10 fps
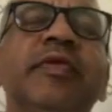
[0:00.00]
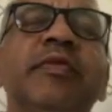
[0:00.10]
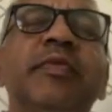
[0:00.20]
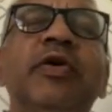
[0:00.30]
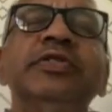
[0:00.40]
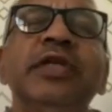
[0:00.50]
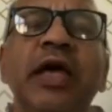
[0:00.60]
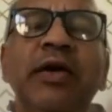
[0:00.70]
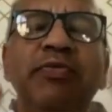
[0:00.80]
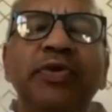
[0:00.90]
Because
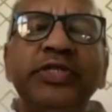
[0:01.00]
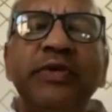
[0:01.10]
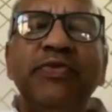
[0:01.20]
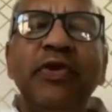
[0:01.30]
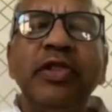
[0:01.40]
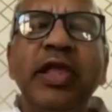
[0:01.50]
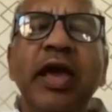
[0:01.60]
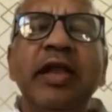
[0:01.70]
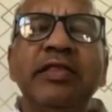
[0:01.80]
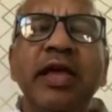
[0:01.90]
first of all, they
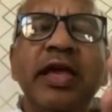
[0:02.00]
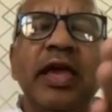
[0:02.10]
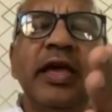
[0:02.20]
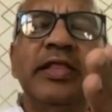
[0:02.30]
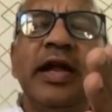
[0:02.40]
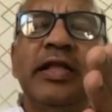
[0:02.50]
are thinking that